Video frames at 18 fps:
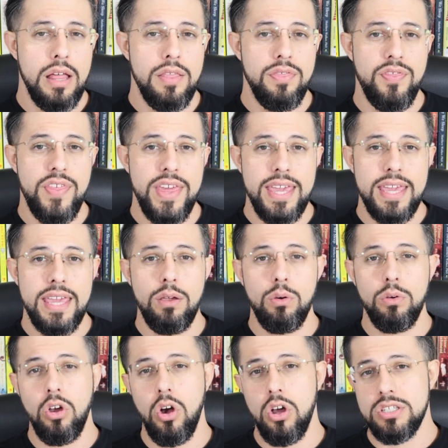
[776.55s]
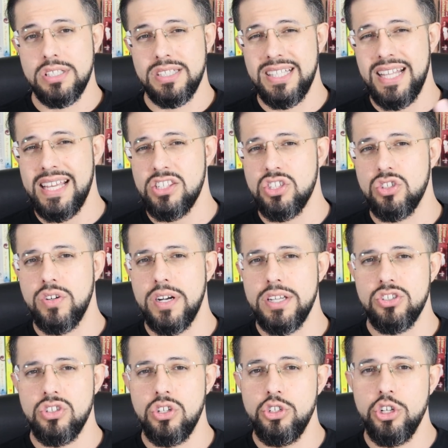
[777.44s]
they cause less
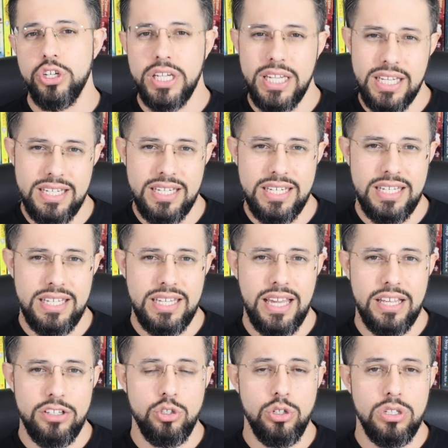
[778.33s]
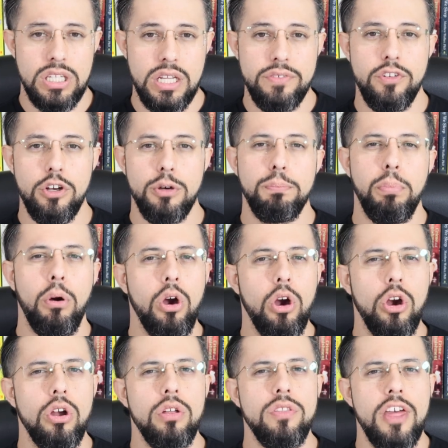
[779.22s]
stress on your kidney and your liver
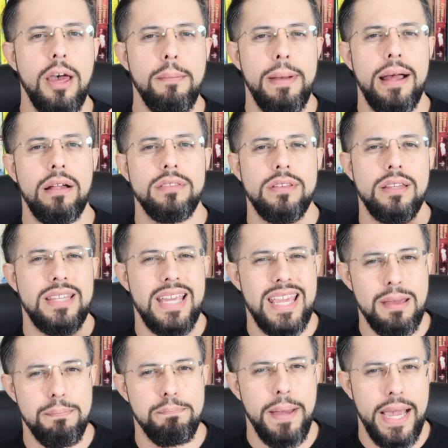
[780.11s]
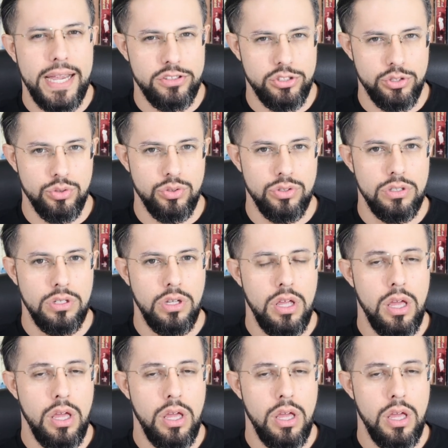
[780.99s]
per the amount that they impact you.